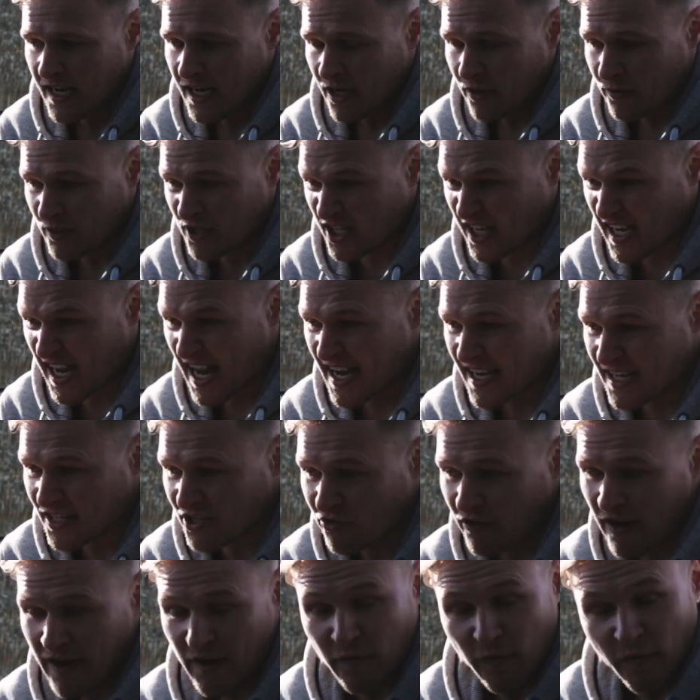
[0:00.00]
which again is
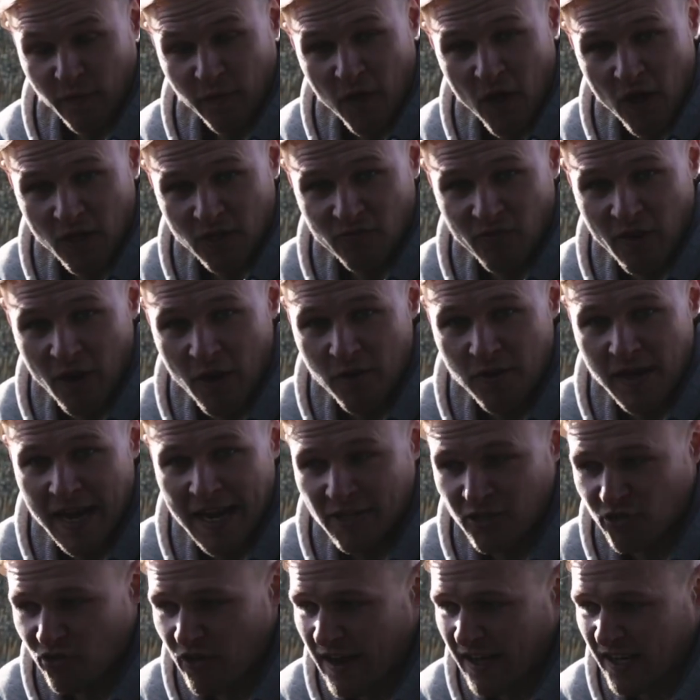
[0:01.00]
great for fast road
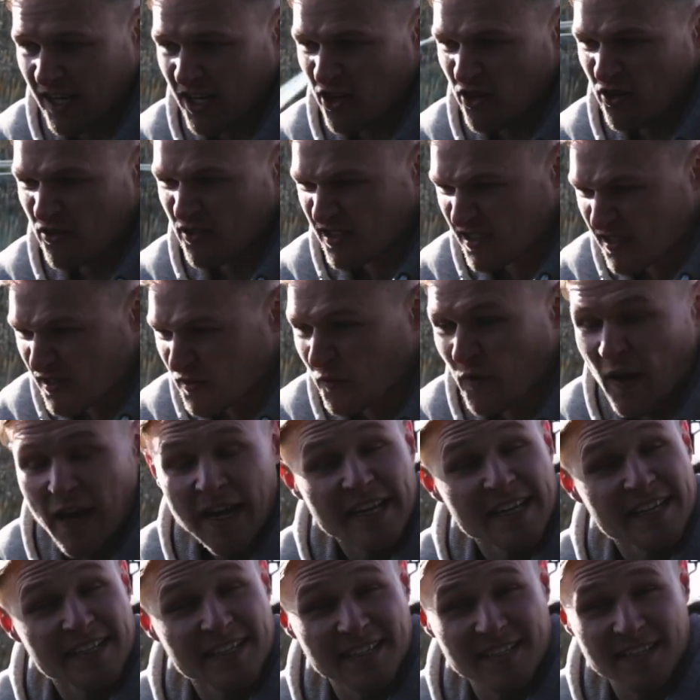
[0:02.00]
and track use, and it's
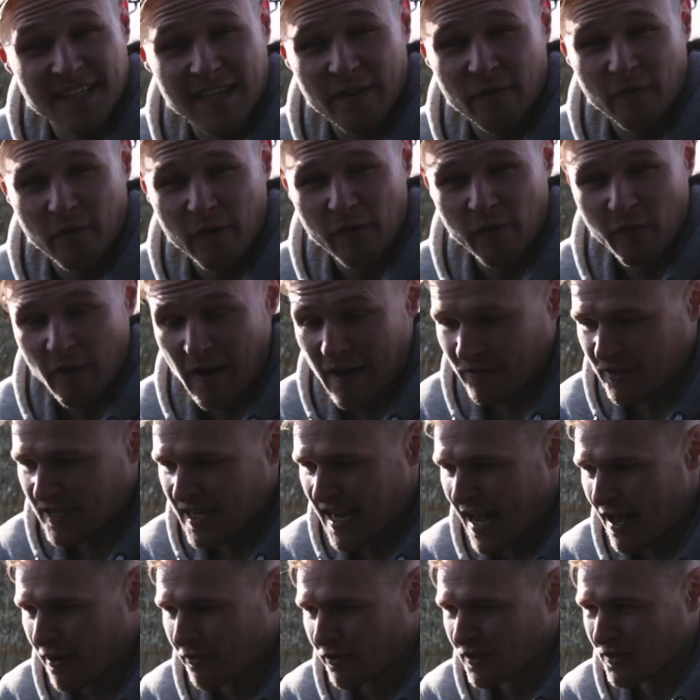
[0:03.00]
fairly easy to live with around
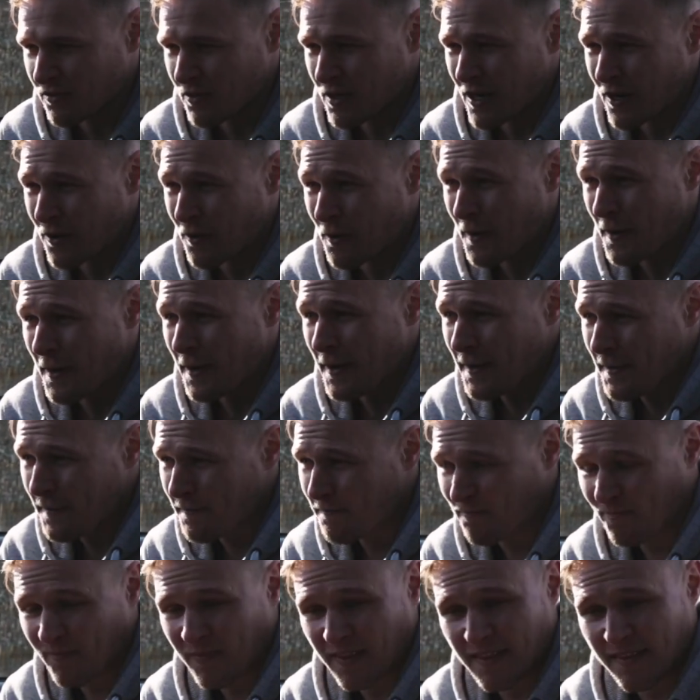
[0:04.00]
town as well.
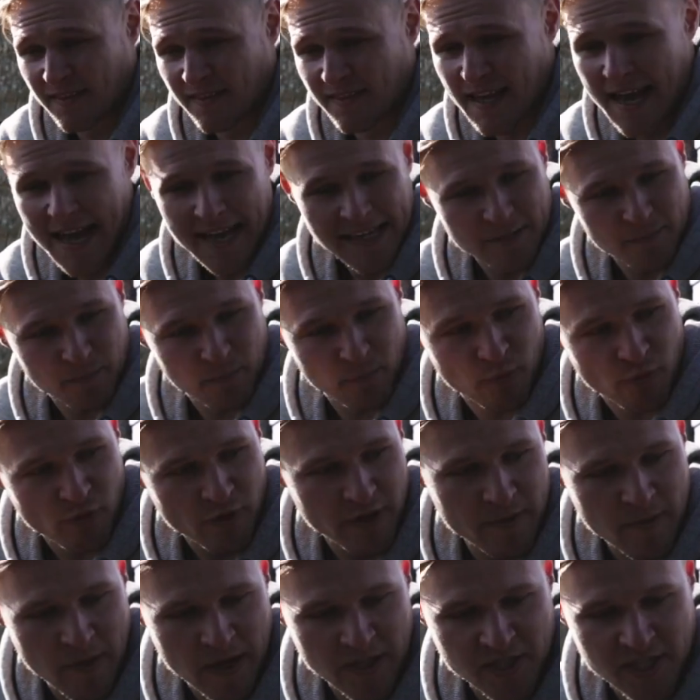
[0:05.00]
That is
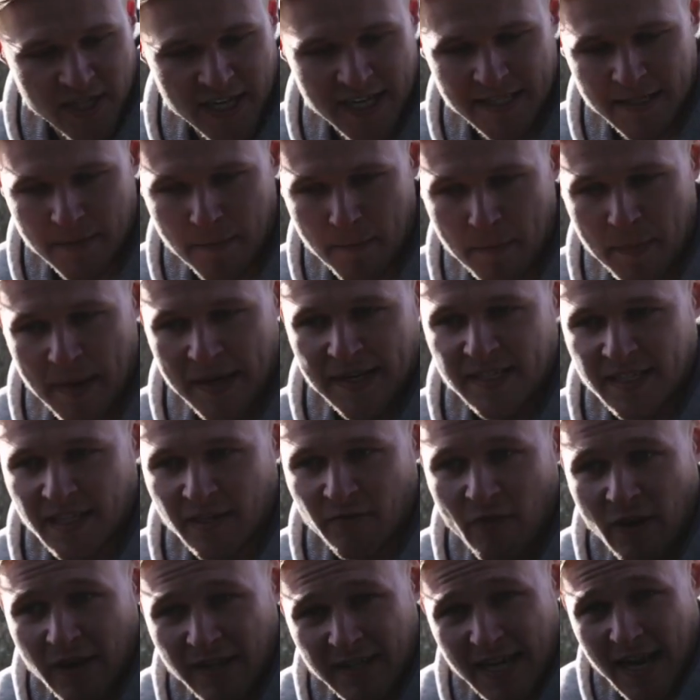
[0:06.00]
pretty much it as a basic
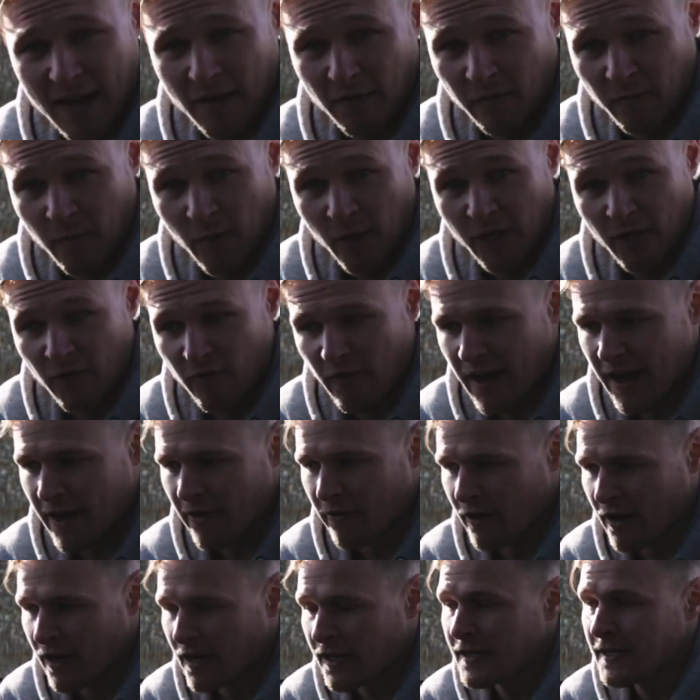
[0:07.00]
rundown of my
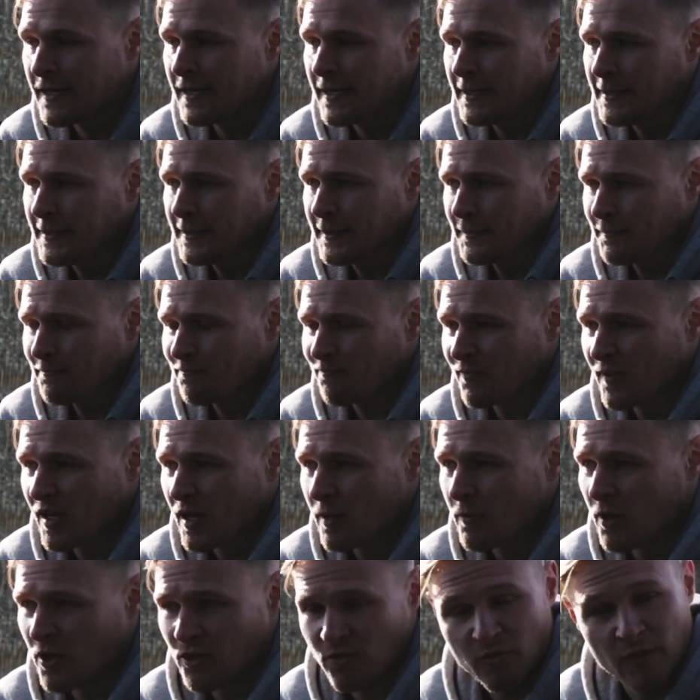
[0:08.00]
Carrera.
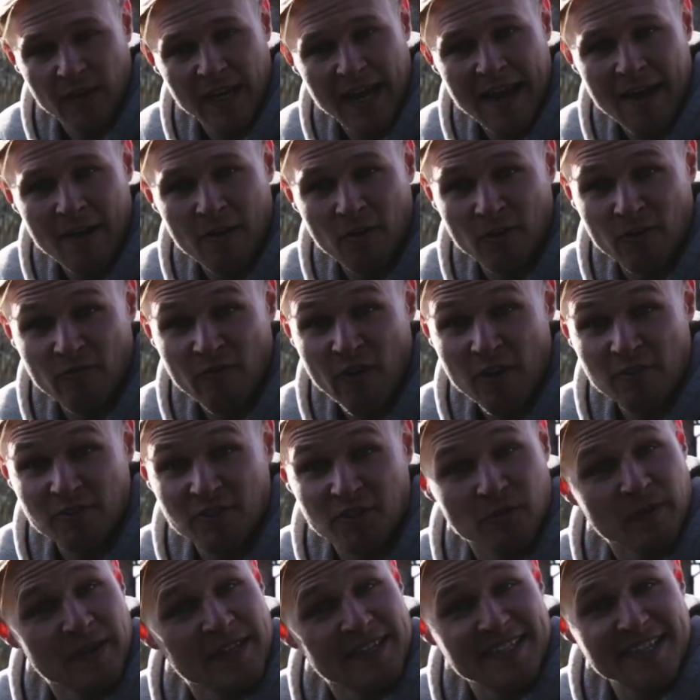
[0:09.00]
Might as well get out on the road,
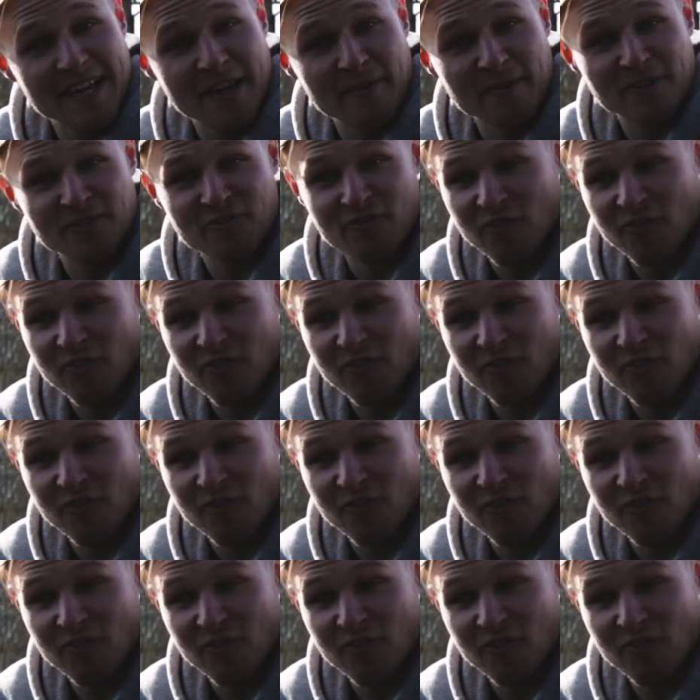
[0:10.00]
shall we, and see how it